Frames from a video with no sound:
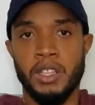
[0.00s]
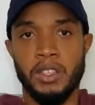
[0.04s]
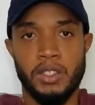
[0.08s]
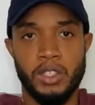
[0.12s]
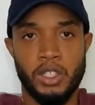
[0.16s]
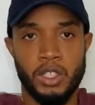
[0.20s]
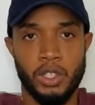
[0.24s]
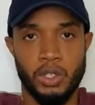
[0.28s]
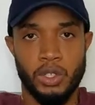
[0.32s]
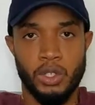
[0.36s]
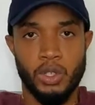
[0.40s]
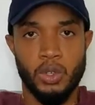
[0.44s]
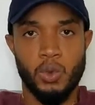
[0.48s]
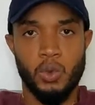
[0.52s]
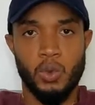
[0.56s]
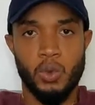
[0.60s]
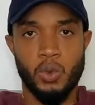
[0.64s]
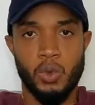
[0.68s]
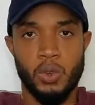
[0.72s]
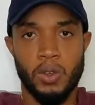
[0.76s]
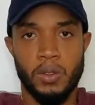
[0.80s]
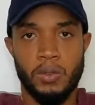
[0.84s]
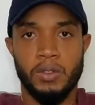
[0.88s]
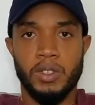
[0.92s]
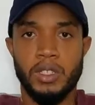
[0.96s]
To
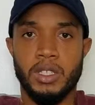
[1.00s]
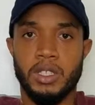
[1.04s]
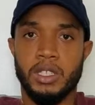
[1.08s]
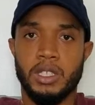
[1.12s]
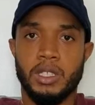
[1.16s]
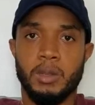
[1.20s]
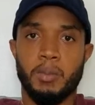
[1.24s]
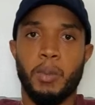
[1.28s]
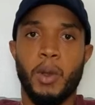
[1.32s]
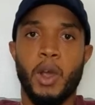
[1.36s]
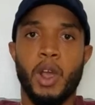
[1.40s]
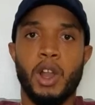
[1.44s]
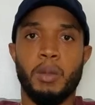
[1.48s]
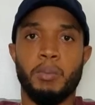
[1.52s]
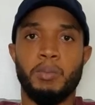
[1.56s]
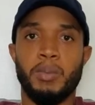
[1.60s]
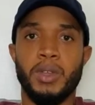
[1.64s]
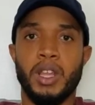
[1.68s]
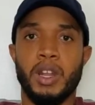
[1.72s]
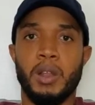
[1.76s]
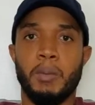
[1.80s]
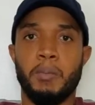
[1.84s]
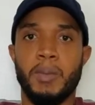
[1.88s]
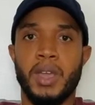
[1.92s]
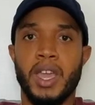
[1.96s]
you, this is a part of
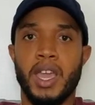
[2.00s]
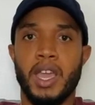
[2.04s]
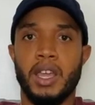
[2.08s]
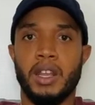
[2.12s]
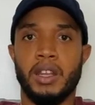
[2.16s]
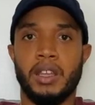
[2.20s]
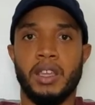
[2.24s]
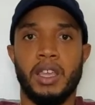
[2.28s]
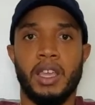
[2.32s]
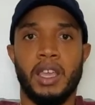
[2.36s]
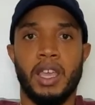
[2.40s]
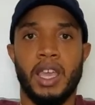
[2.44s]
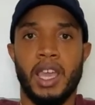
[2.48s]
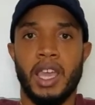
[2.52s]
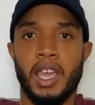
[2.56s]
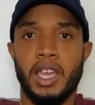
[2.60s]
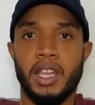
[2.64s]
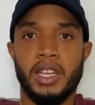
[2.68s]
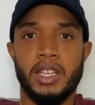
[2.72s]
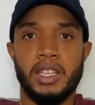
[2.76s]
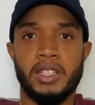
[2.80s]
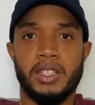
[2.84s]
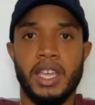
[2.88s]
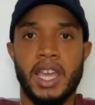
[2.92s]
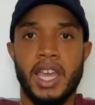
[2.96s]
being a man,
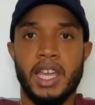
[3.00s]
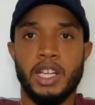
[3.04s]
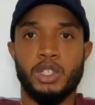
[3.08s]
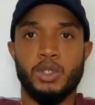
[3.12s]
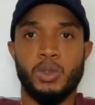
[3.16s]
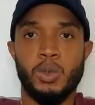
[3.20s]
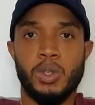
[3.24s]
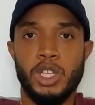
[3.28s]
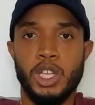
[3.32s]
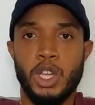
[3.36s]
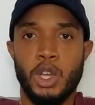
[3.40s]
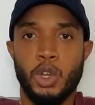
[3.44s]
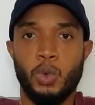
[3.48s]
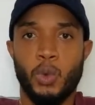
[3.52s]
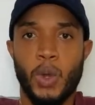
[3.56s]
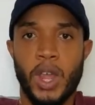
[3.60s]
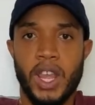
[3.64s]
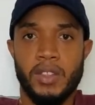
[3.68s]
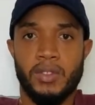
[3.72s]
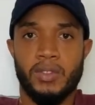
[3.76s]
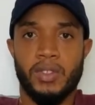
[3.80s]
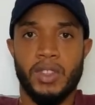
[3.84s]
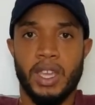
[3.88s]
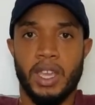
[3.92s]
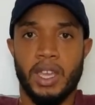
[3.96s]
and it's actually a
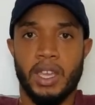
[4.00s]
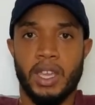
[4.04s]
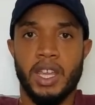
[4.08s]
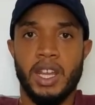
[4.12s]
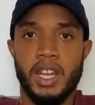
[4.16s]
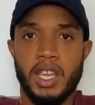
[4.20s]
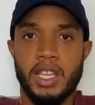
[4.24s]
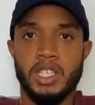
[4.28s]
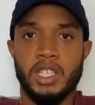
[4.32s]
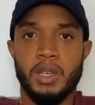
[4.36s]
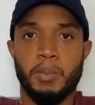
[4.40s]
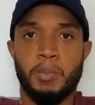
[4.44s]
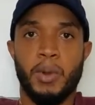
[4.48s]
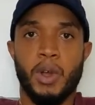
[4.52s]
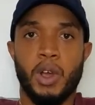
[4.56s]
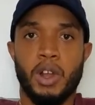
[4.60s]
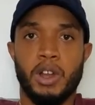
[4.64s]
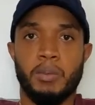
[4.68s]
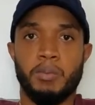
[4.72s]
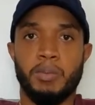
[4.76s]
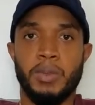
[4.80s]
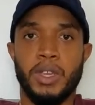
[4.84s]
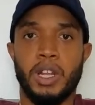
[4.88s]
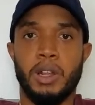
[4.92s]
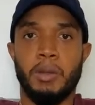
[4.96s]
great thing. It is a part
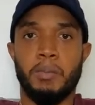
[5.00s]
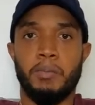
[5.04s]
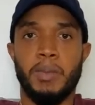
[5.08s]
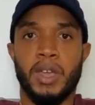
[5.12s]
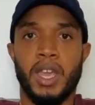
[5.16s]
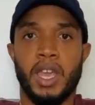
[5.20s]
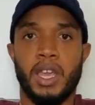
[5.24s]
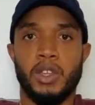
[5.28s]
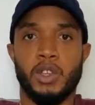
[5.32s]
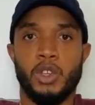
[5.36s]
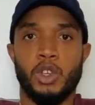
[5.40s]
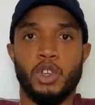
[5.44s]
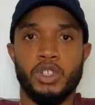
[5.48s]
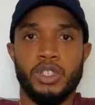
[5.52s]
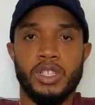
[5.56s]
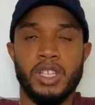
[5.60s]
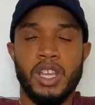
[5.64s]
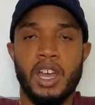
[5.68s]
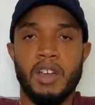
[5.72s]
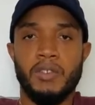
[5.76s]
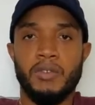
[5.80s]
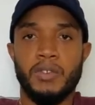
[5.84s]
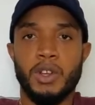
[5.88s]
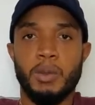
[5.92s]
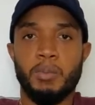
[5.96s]
of being a man. You're
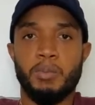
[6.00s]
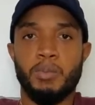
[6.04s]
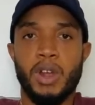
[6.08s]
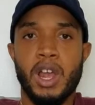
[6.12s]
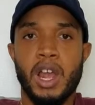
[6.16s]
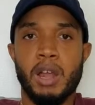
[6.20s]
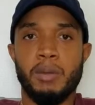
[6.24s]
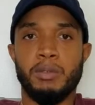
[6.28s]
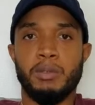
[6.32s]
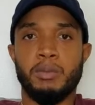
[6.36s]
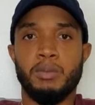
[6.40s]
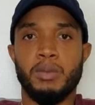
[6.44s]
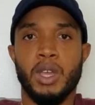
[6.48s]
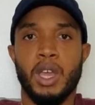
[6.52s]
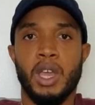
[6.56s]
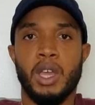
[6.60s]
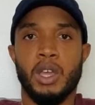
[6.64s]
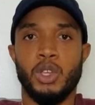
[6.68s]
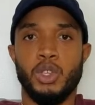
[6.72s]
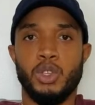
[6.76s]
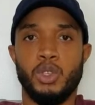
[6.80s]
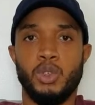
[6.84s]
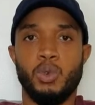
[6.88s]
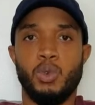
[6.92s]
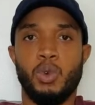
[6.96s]
solving a problem,
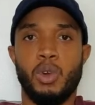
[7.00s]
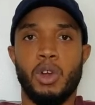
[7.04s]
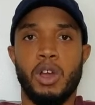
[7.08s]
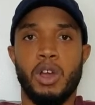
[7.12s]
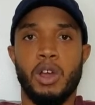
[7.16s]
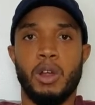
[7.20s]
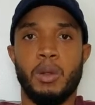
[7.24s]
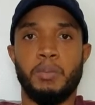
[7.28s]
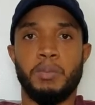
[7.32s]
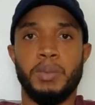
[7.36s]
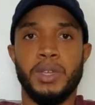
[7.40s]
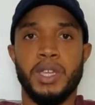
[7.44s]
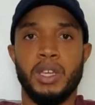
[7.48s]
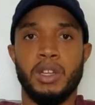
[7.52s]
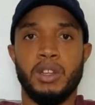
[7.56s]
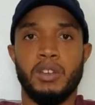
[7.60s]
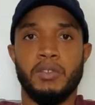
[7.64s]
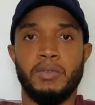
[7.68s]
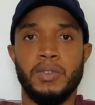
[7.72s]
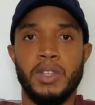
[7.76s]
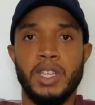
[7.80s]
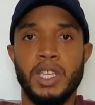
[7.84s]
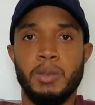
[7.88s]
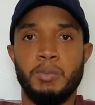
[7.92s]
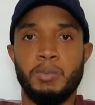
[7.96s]
you are being
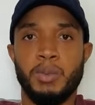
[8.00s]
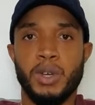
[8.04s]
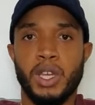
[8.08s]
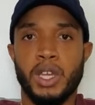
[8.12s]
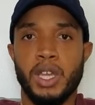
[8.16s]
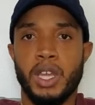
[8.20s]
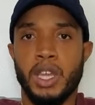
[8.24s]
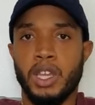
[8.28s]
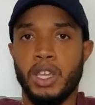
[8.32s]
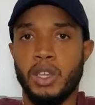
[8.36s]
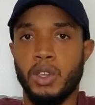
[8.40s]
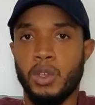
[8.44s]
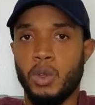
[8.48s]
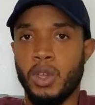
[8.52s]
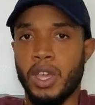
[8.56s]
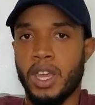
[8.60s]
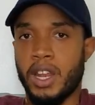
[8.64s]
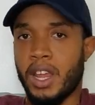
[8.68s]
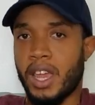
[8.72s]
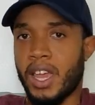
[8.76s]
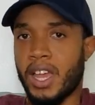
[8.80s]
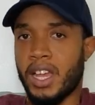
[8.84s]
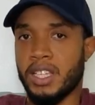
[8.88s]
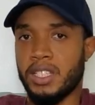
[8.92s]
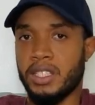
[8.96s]
of need, but it
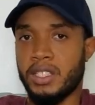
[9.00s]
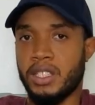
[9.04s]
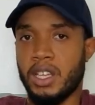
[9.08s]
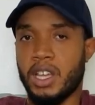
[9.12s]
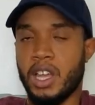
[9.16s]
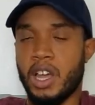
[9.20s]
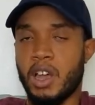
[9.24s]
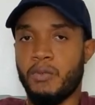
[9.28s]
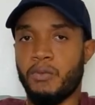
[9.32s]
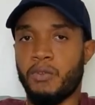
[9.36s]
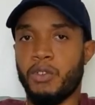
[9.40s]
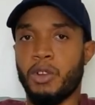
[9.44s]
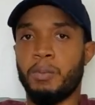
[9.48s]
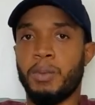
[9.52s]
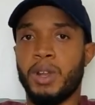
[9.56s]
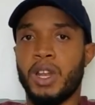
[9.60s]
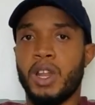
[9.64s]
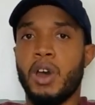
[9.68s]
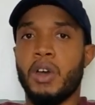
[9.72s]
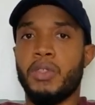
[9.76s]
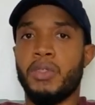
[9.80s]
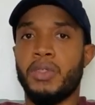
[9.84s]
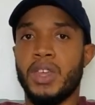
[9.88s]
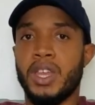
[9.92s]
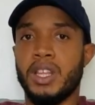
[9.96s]
has to come from an
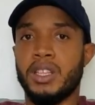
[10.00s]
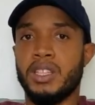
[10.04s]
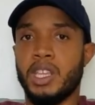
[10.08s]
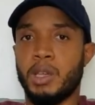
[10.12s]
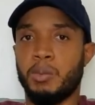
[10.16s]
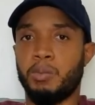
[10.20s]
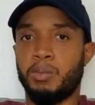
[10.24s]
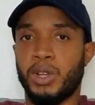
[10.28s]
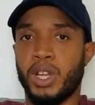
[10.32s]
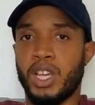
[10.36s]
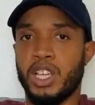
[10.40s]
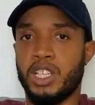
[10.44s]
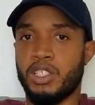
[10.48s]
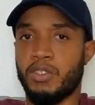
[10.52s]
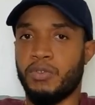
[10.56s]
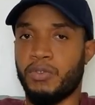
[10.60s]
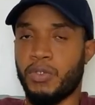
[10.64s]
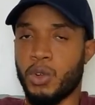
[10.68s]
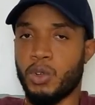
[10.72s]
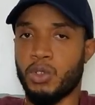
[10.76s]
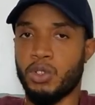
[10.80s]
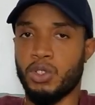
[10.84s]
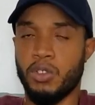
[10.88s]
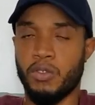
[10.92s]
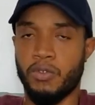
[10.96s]
authentic place
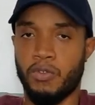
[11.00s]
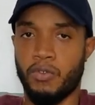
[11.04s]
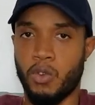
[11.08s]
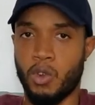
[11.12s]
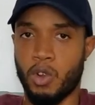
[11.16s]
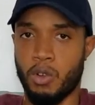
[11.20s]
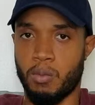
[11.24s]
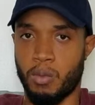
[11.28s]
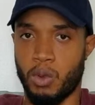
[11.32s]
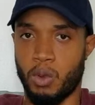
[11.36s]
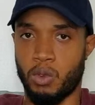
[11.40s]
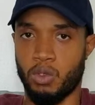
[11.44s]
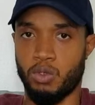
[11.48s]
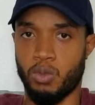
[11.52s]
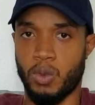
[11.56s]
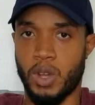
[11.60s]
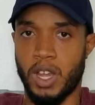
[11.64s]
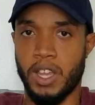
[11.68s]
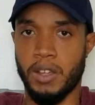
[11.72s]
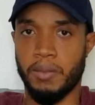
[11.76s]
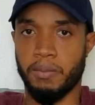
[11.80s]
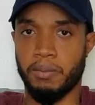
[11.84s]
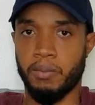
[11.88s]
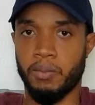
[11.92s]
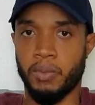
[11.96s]
first and foremost,
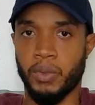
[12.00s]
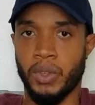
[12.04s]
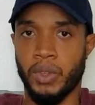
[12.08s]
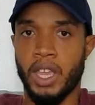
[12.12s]
right?